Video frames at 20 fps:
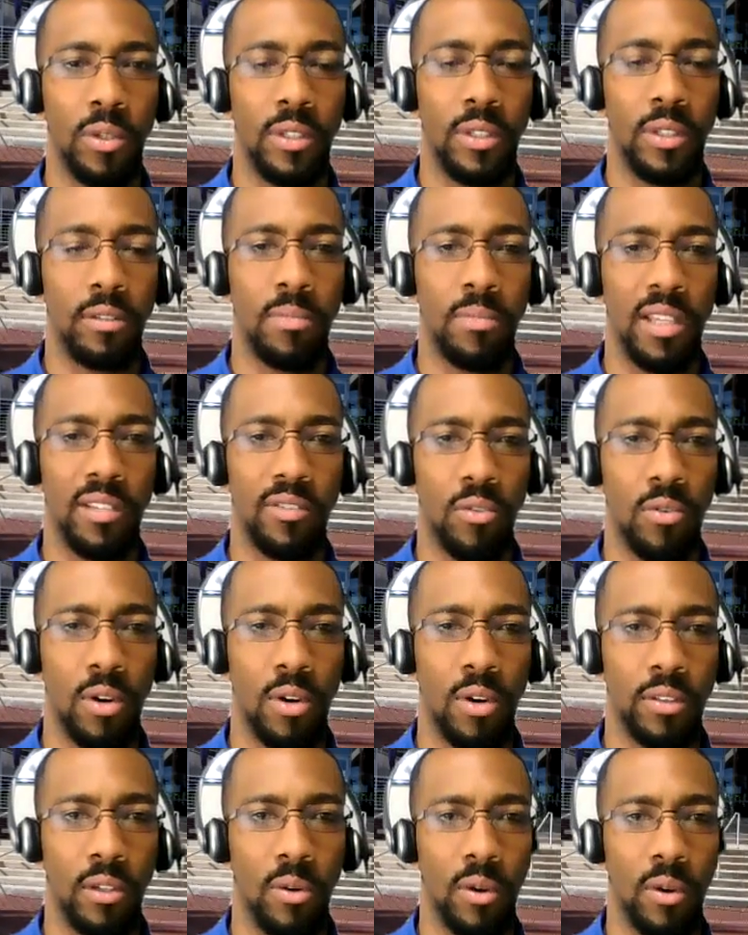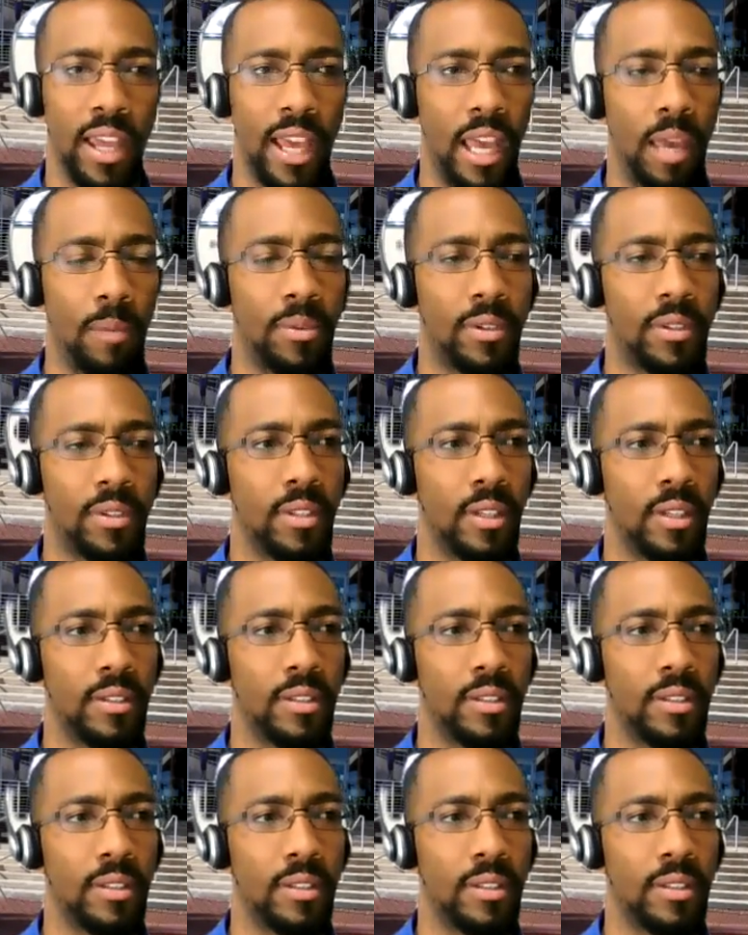with some mentors on campus,